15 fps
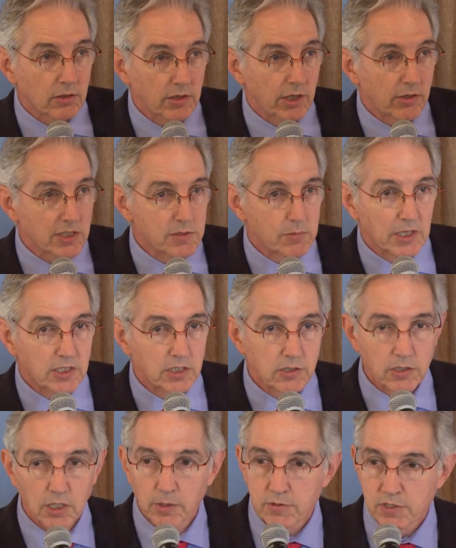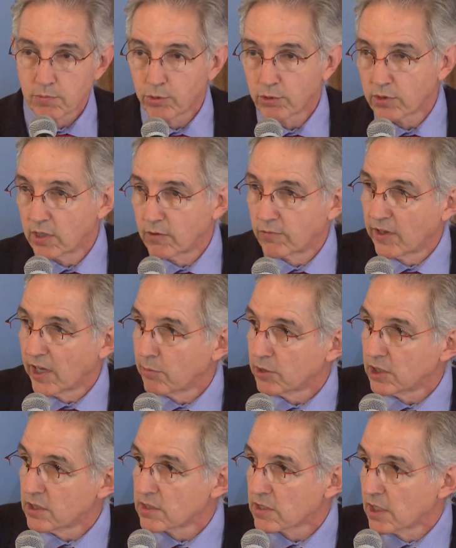They're expecting to help support their
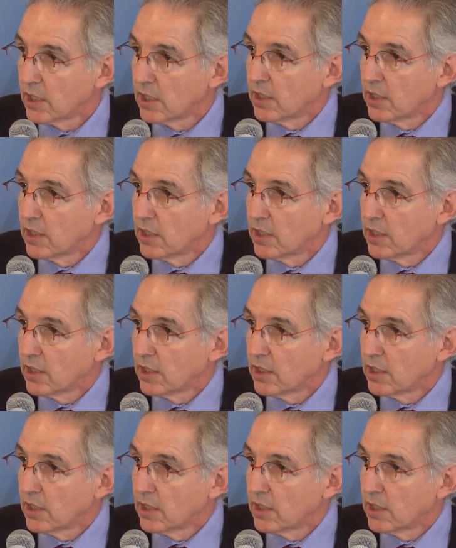families.